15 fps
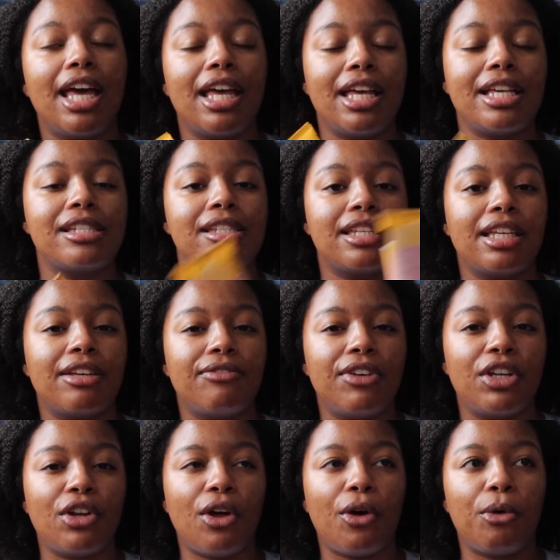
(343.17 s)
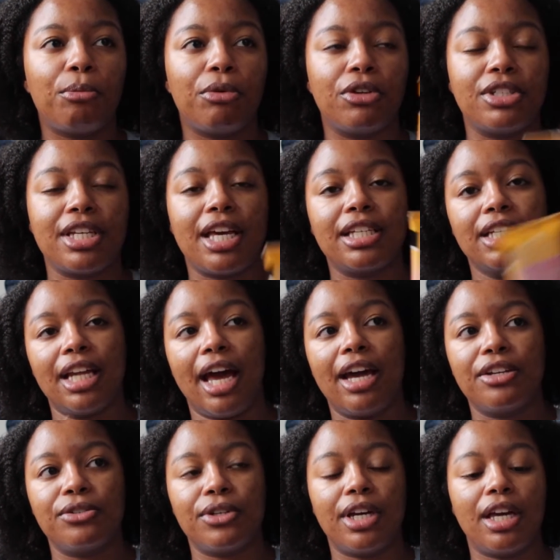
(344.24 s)
is the Aveeno Protect and
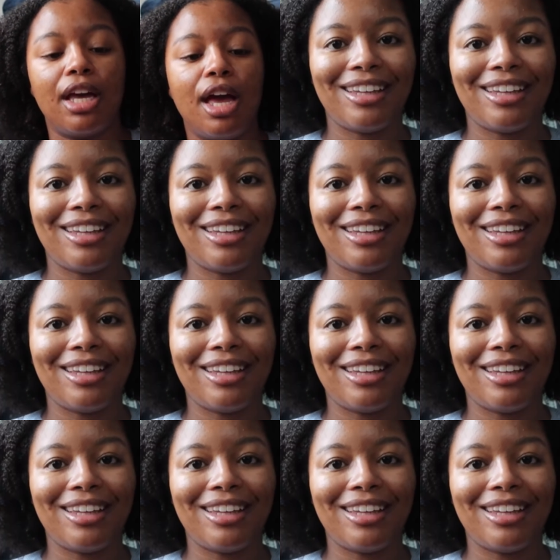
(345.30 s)
Hydrate.